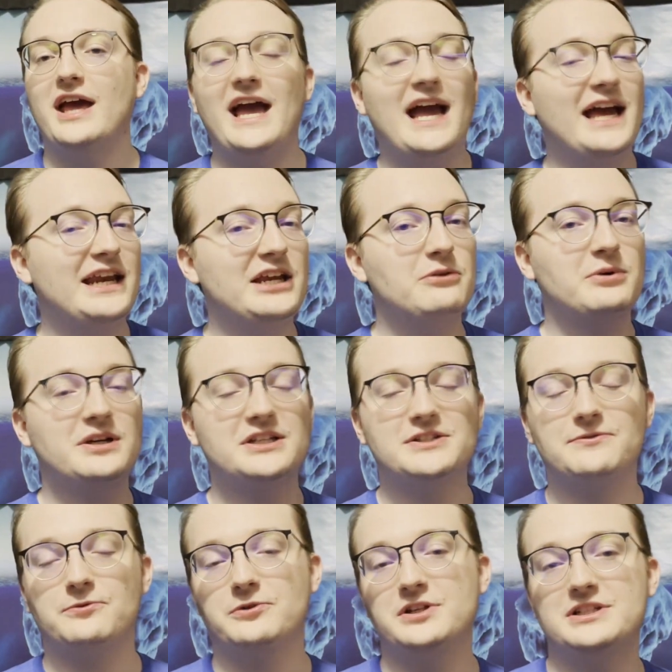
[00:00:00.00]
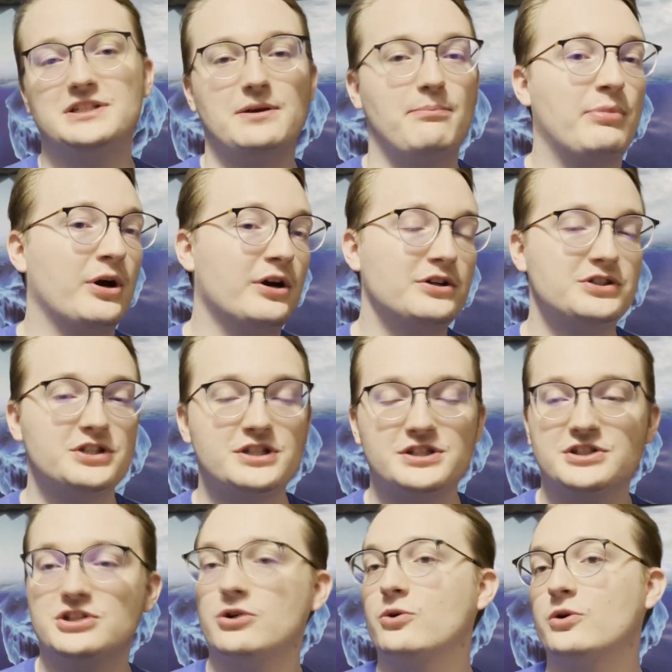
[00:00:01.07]
Anyone is free to
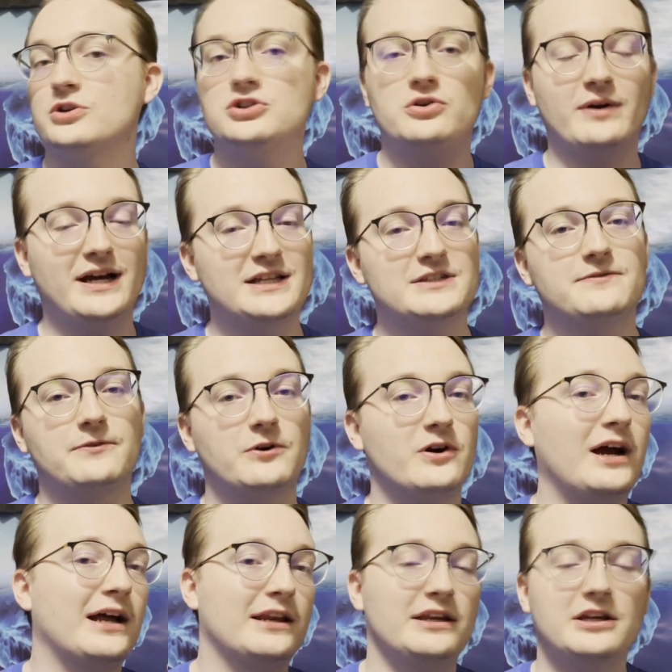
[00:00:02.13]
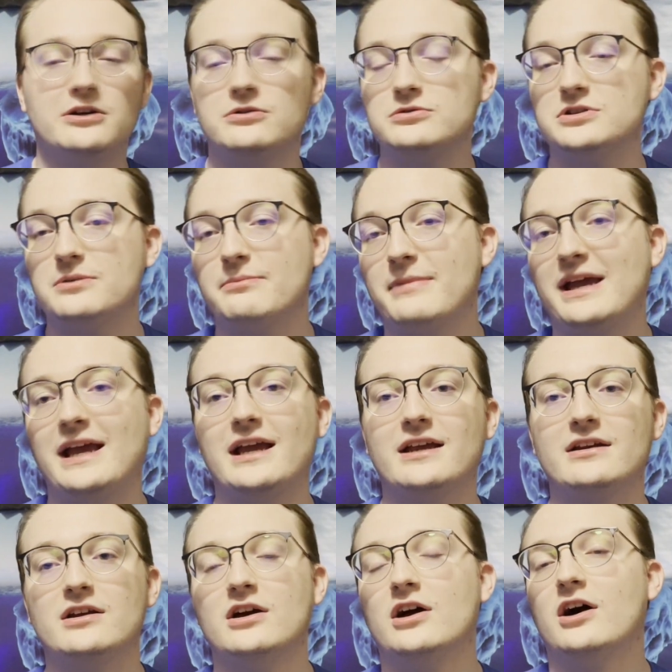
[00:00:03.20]
purchase or transfer a Neo
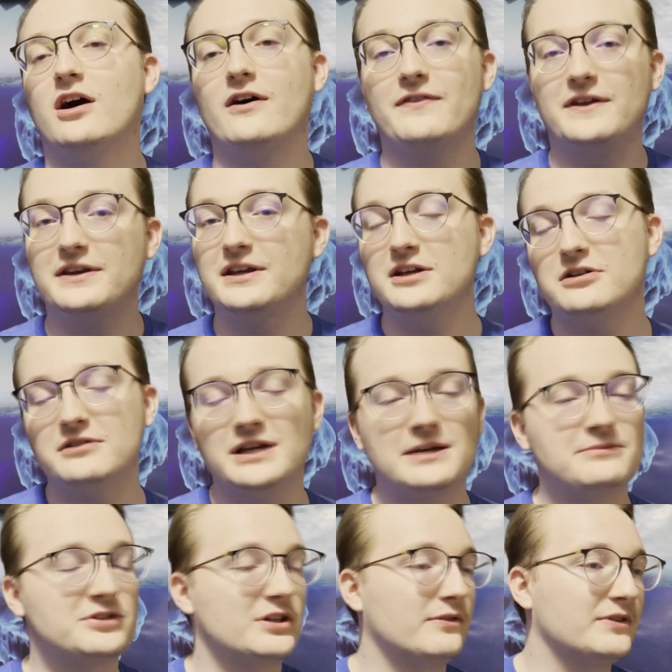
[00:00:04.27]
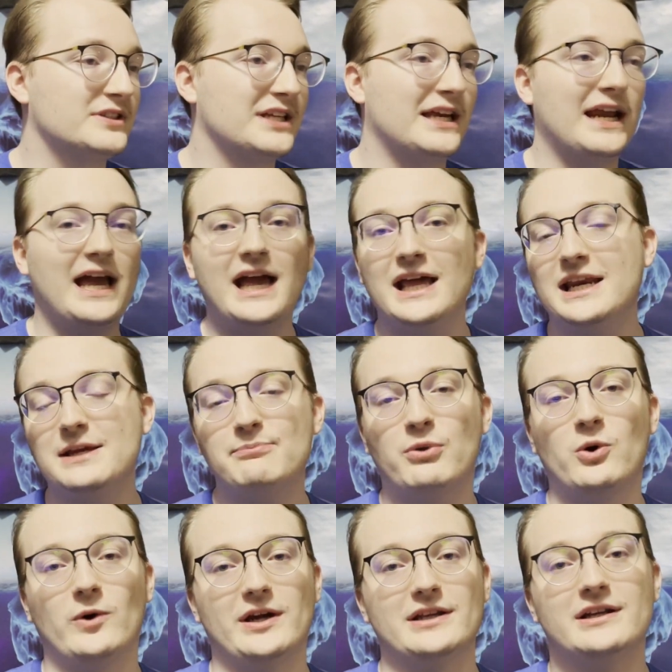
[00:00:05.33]
domain on the Neo Name service at any
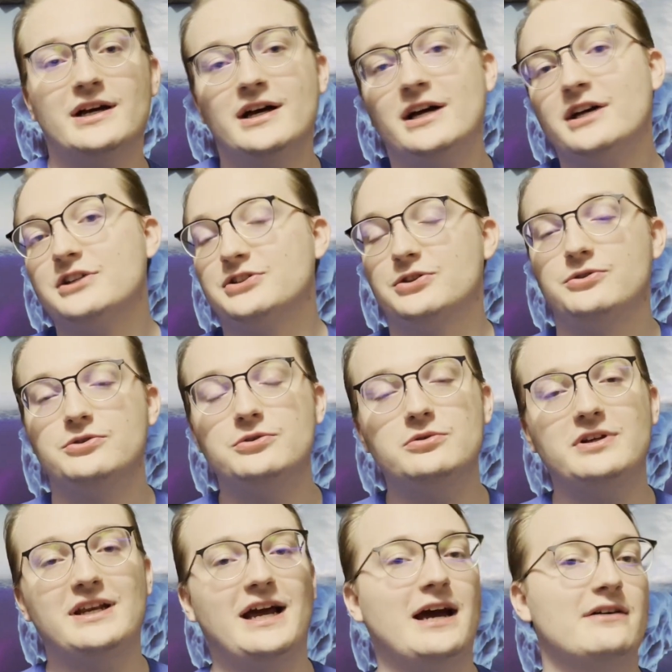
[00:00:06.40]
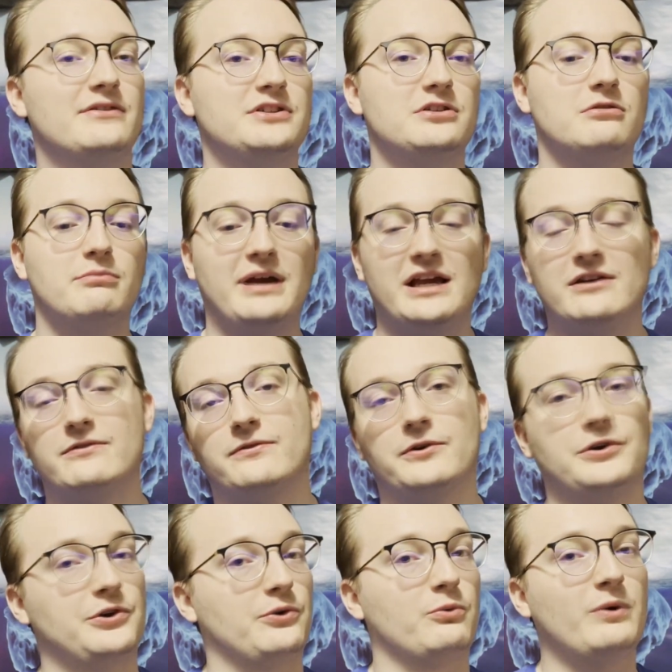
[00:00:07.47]
point, so you can have a domain for
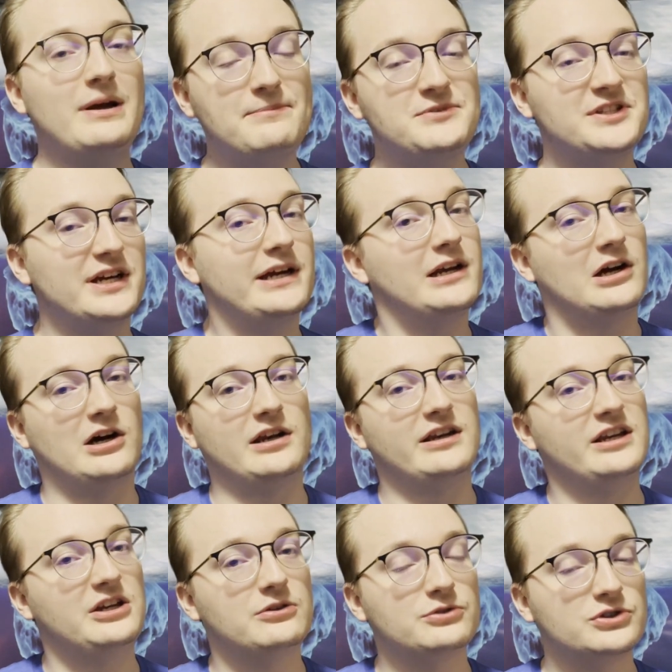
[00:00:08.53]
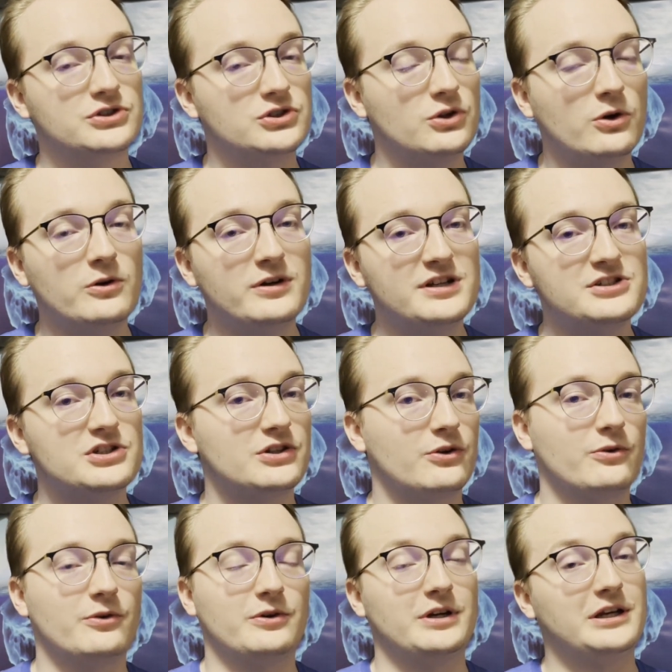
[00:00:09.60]
your website on Neo Storage
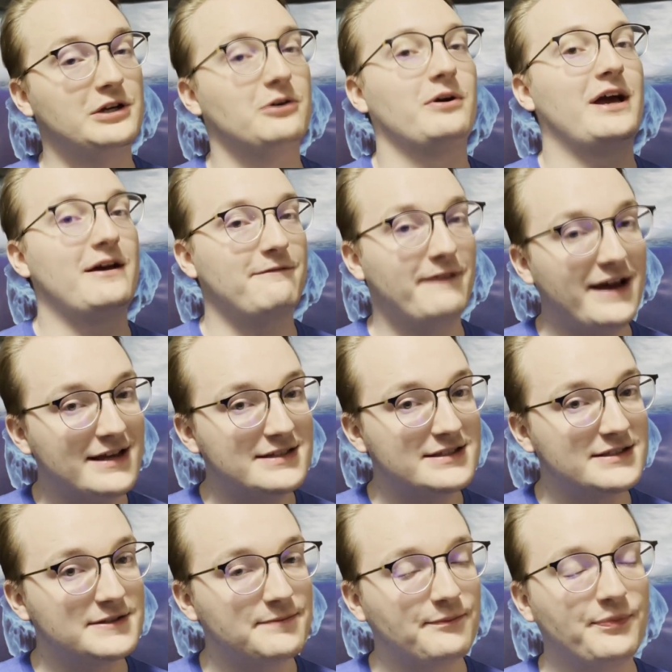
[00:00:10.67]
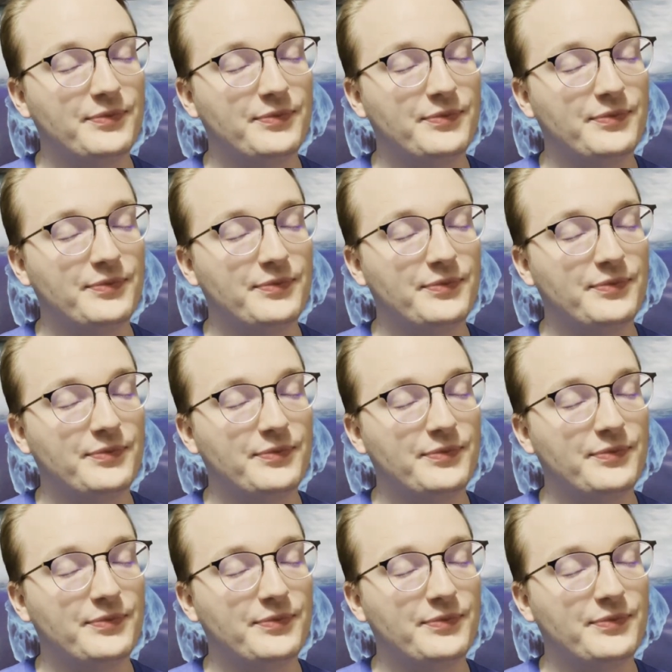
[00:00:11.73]
or Neo FS,